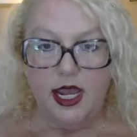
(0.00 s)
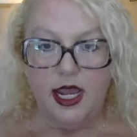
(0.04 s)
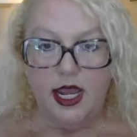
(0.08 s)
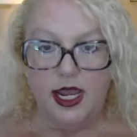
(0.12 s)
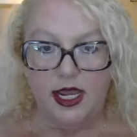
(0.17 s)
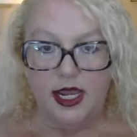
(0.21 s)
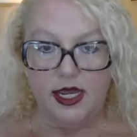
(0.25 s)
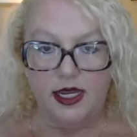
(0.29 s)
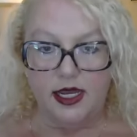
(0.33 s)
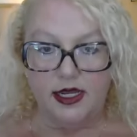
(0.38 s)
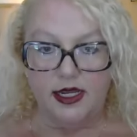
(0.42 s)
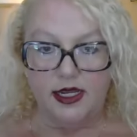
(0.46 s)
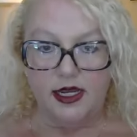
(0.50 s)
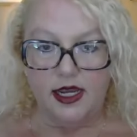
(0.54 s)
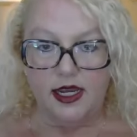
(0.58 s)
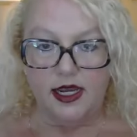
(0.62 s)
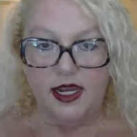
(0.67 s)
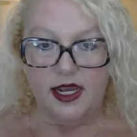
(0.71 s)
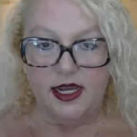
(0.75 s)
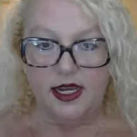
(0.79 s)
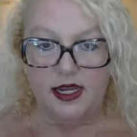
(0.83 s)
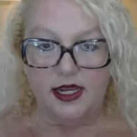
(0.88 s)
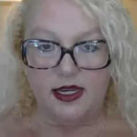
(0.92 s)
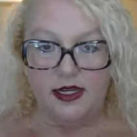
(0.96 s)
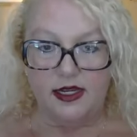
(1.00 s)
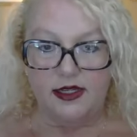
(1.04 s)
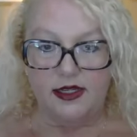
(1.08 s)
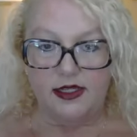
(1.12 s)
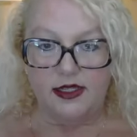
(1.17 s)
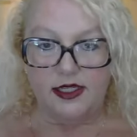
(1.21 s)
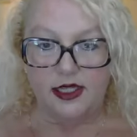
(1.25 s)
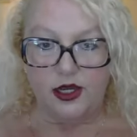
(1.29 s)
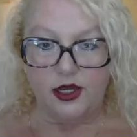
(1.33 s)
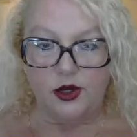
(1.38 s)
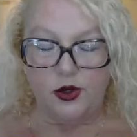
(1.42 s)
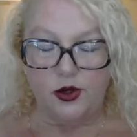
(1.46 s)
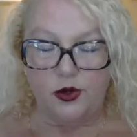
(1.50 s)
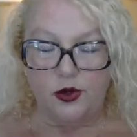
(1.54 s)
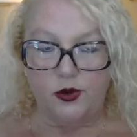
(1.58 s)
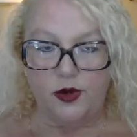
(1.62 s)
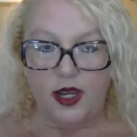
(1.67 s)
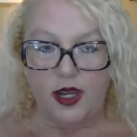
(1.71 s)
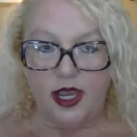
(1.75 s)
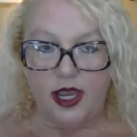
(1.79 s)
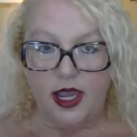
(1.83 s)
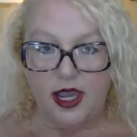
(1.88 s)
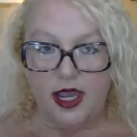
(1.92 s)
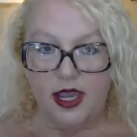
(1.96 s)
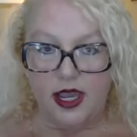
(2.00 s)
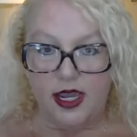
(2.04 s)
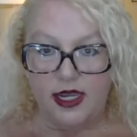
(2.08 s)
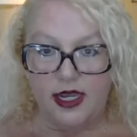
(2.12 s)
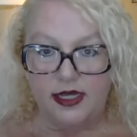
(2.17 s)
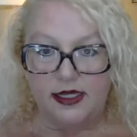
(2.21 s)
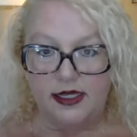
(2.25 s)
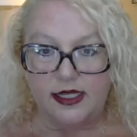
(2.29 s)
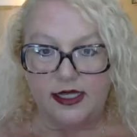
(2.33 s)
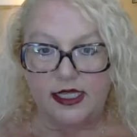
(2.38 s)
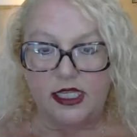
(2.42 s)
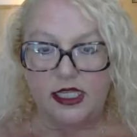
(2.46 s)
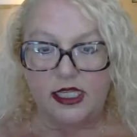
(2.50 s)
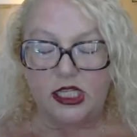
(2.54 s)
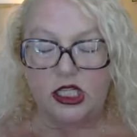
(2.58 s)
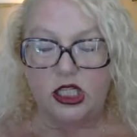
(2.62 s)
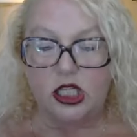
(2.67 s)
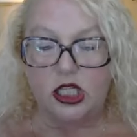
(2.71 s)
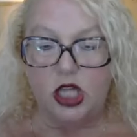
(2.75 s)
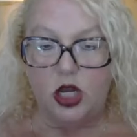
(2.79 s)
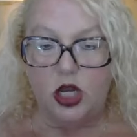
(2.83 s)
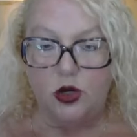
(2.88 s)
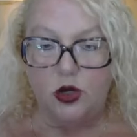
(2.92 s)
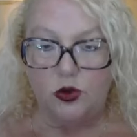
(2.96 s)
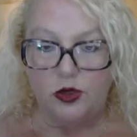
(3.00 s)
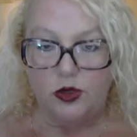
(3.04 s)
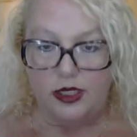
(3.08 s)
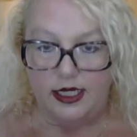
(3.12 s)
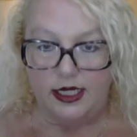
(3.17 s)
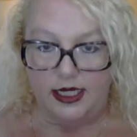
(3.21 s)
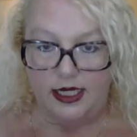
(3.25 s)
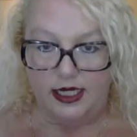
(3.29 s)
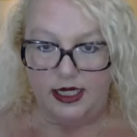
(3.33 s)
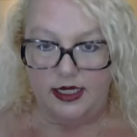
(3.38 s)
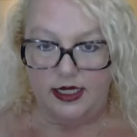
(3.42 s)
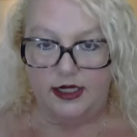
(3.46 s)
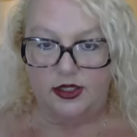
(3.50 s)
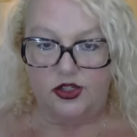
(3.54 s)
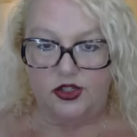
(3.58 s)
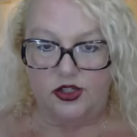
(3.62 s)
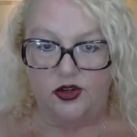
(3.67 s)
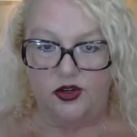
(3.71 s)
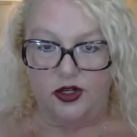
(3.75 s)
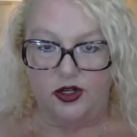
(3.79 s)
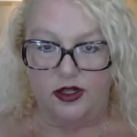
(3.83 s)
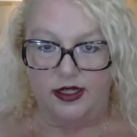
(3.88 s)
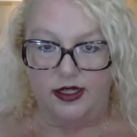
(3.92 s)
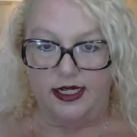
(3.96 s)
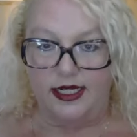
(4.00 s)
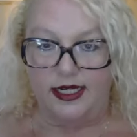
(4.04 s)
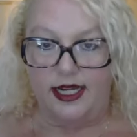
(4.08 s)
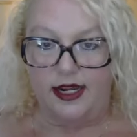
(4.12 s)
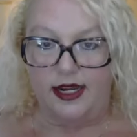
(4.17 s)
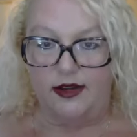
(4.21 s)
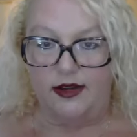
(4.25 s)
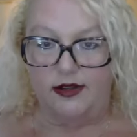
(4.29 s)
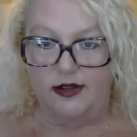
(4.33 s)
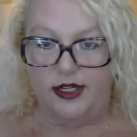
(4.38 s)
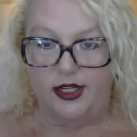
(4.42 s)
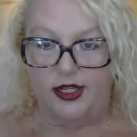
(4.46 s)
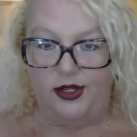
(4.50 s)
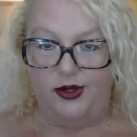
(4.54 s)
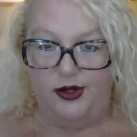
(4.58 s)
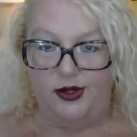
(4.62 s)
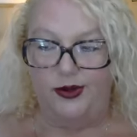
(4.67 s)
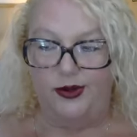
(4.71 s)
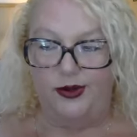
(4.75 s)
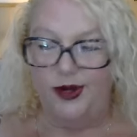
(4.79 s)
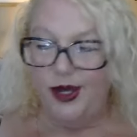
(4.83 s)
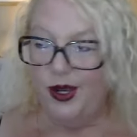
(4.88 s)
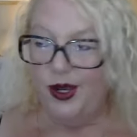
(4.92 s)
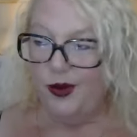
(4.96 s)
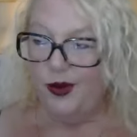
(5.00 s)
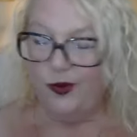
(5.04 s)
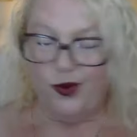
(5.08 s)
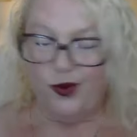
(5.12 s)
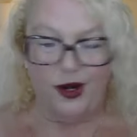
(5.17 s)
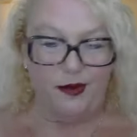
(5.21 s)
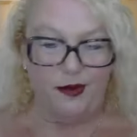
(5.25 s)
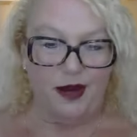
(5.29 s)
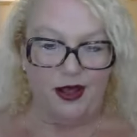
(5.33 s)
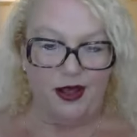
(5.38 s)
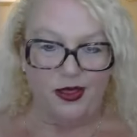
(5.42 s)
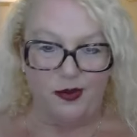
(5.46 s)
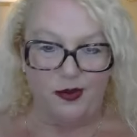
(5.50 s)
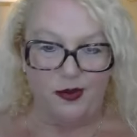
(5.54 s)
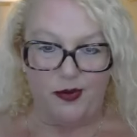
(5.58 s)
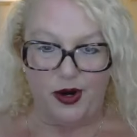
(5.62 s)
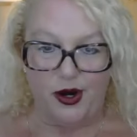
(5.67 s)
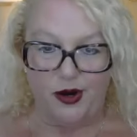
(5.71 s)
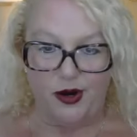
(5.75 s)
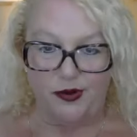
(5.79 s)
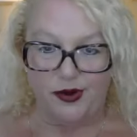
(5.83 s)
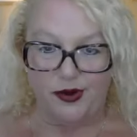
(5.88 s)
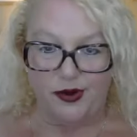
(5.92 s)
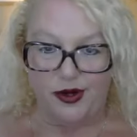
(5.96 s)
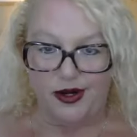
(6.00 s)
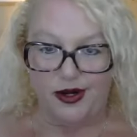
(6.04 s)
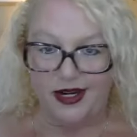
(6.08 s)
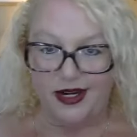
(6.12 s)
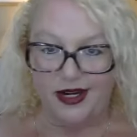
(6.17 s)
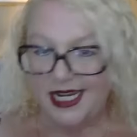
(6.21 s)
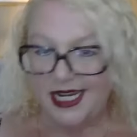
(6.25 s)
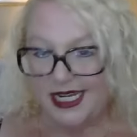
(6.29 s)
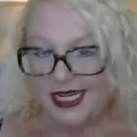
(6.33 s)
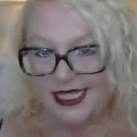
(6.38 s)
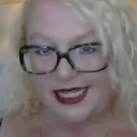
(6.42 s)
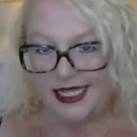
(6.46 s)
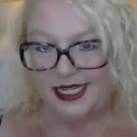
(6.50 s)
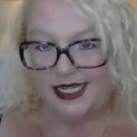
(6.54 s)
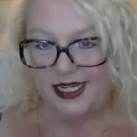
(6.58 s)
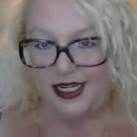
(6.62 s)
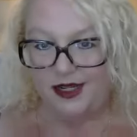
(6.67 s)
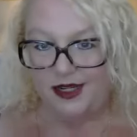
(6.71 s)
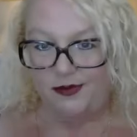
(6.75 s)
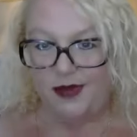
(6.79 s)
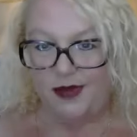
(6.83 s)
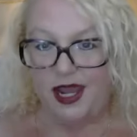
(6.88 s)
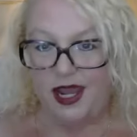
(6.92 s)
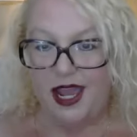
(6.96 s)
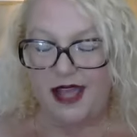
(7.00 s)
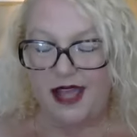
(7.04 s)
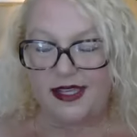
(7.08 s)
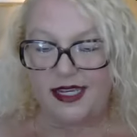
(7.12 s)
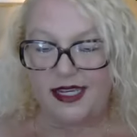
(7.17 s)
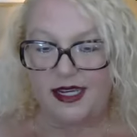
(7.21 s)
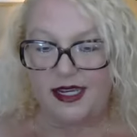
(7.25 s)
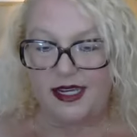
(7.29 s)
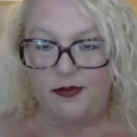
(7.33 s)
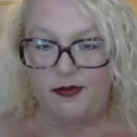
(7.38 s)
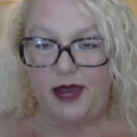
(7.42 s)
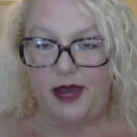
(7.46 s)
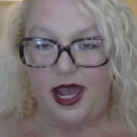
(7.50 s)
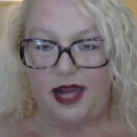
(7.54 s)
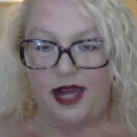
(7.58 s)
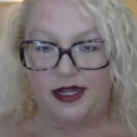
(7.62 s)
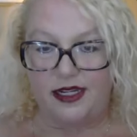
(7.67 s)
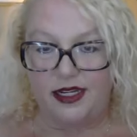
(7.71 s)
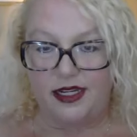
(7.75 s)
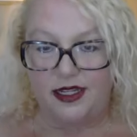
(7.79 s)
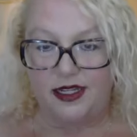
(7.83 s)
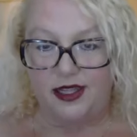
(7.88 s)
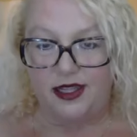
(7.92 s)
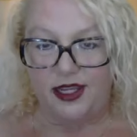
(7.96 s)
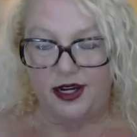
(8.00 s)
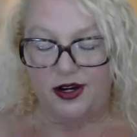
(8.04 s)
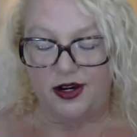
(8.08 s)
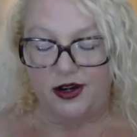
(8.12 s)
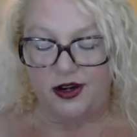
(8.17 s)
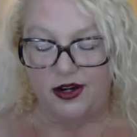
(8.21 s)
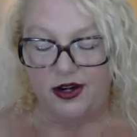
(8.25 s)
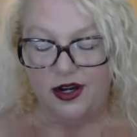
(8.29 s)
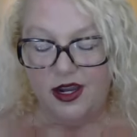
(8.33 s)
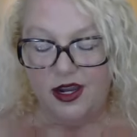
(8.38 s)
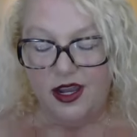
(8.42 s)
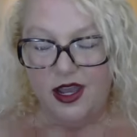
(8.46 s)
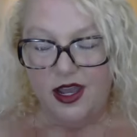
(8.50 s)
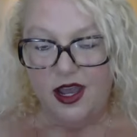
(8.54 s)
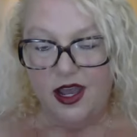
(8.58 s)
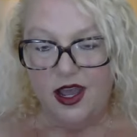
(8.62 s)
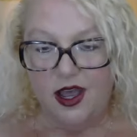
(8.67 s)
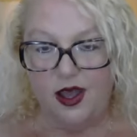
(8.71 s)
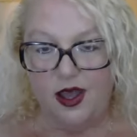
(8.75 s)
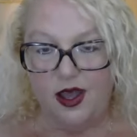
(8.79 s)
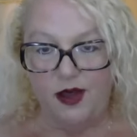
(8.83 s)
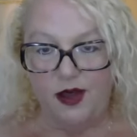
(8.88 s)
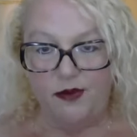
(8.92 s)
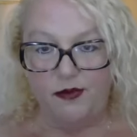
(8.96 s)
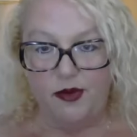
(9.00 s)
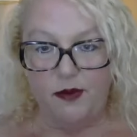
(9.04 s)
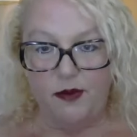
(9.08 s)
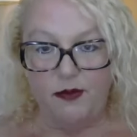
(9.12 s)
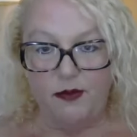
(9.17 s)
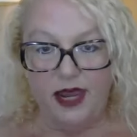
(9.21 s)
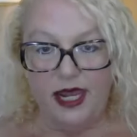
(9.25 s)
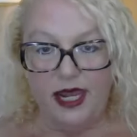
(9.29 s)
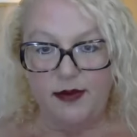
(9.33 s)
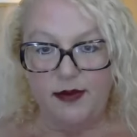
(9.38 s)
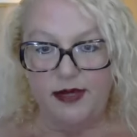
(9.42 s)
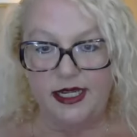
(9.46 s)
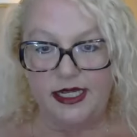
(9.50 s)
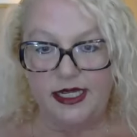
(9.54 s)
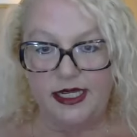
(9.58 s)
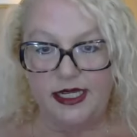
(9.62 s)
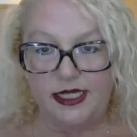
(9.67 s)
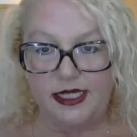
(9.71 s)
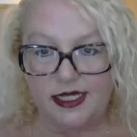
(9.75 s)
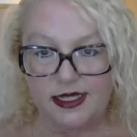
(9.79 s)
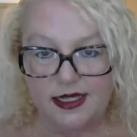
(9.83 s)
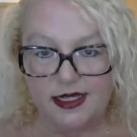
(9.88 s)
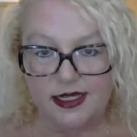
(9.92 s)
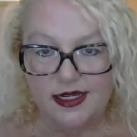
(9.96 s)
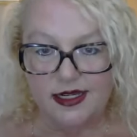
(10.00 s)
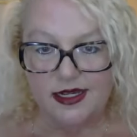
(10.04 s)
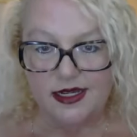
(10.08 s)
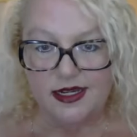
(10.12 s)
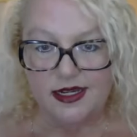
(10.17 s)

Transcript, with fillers: and and so it slowly is trickling down to what about the borrower? Is it, it has it impacted their um, payments?